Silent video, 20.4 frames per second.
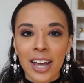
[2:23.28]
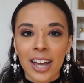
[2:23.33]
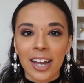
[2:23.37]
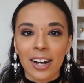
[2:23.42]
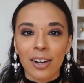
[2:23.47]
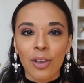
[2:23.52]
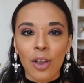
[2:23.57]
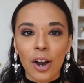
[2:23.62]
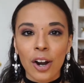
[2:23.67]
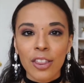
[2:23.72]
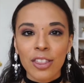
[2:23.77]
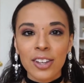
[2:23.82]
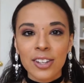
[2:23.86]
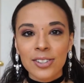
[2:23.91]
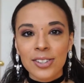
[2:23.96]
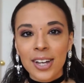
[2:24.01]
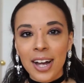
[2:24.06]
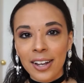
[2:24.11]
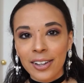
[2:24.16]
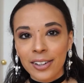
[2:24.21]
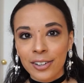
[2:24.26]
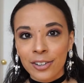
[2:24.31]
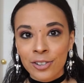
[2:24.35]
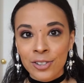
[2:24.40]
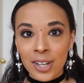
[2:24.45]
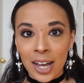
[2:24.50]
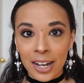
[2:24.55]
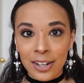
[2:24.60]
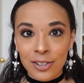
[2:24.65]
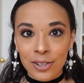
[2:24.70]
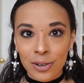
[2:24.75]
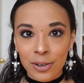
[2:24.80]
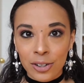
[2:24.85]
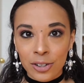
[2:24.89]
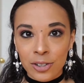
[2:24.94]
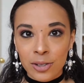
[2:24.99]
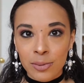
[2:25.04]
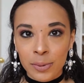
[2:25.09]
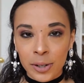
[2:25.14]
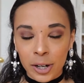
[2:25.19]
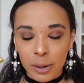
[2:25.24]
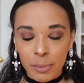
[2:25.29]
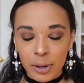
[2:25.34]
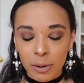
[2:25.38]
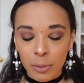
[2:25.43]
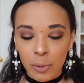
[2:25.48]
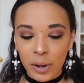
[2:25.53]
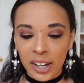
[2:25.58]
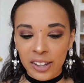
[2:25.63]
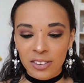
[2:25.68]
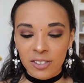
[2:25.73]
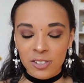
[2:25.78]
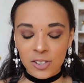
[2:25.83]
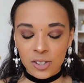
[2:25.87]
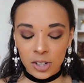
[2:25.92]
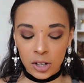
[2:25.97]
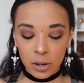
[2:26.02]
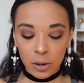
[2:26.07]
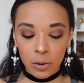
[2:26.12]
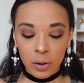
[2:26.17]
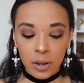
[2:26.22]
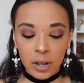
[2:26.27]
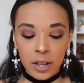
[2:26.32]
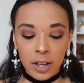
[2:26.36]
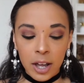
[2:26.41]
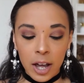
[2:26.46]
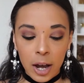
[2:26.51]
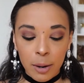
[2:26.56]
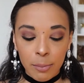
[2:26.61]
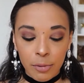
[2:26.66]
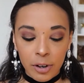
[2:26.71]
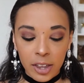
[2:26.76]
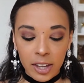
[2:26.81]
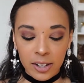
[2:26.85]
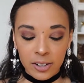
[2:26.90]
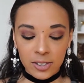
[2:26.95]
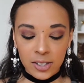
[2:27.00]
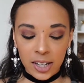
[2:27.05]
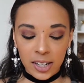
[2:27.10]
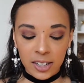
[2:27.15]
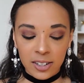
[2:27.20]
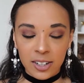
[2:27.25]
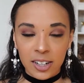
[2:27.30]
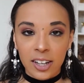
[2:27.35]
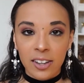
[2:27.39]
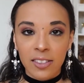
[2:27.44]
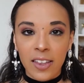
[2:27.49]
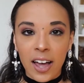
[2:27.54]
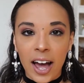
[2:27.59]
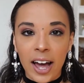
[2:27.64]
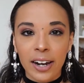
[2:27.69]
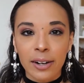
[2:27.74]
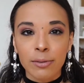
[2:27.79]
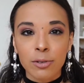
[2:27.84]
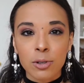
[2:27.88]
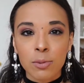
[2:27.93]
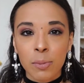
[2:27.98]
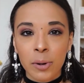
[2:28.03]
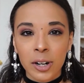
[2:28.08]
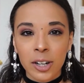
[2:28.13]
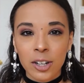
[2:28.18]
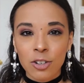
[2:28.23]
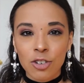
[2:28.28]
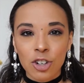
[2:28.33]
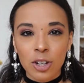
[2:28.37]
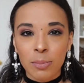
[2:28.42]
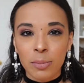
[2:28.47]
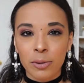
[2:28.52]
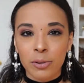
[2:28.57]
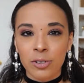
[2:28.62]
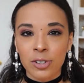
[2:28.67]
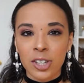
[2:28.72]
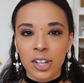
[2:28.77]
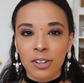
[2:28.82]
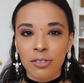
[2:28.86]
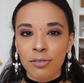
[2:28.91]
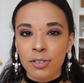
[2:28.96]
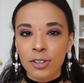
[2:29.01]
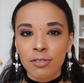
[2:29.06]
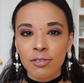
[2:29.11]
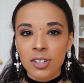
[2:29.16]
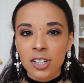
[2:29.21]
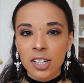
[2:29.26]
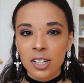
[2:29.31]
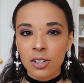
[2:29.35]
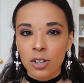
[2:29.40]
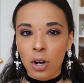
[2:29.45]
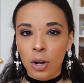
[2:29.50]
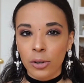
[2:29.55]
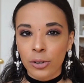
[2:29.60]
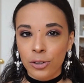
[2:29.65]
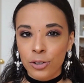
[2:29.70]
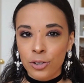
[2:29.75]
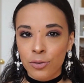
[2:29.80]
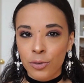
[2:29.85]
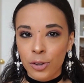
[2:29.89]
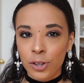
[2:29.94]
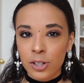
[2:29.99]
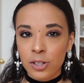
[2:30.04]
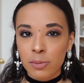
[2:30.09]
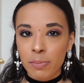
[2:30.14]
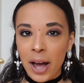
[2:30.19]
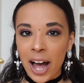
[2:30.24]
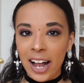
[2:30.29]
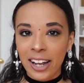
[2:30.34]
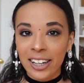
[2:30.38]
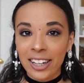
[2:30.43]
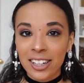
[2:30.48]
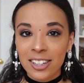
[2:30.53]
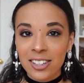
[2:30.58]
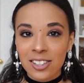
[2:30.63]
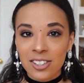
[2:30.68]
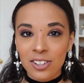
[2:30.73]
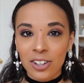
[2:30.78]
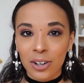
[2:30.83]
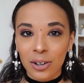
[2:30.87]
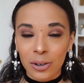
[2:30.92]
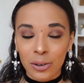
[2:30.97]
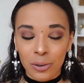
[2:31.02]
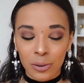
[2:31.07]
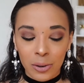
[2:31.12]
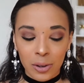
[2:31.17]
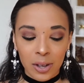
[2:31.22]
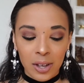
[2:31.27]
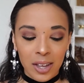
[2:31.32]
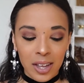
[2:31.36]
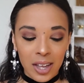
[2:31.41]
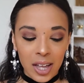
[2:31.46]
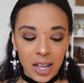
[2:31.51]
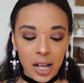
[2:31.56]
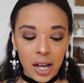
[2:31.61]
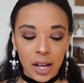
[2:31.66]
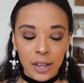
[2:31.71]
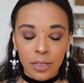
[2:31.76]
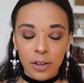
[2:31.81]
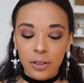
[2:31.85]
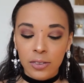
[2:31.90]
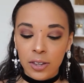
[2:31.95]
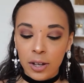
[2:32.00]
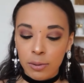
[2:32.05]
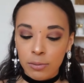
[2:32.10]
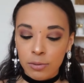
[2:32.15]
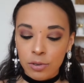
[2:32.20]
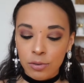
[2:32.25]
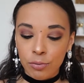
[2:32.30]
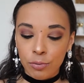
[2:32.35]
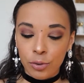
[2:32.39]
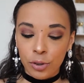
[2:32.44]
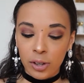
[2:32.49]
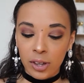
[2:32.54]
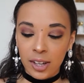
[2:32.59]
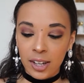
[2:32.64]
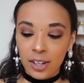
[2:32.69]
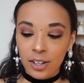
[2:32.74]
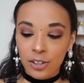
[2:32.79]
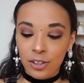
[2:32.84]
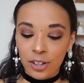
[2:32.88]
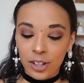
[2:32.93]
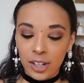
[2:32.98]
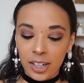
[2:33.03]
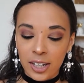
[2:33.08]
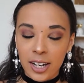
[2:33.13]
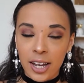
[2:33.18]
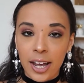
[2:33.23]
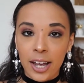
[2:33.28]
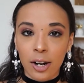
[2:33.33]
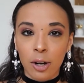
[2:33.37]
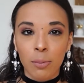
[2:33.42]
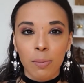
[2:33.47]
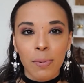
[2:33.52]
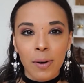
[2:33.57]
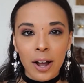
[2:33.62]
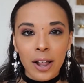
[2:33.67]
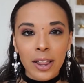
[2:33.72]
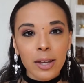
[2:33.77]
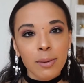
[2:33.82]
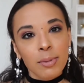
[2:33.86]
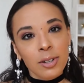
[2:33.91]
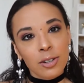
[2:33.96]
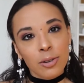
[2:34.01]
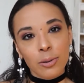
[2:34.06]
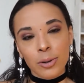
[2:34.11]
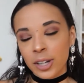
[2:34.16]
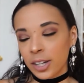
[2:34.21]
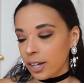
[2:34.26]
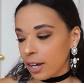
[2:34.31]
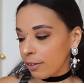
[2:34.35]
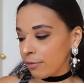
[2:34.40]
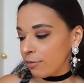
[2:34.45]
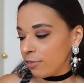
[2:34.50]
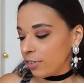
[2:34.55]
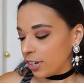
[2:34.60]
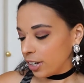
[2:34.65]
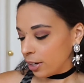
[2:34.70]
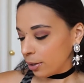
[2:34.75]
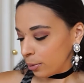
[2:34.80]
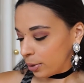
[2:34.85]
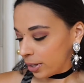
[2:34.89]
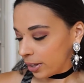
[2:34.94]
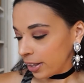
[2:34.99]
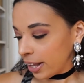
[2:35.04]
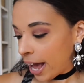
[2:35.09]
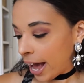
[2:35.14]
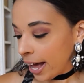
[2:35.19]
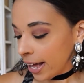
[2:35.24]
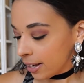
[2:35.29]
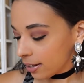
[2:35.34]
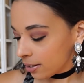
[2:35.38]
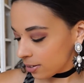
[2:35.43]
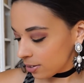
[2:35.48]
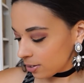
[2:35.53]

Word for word: and a lot of these colors I don't experiment with, so I'm really excited to get that. It was pretty cheap. It was like $15 for this palette, so I thought that was really good, and I'll probably be doing a video on that.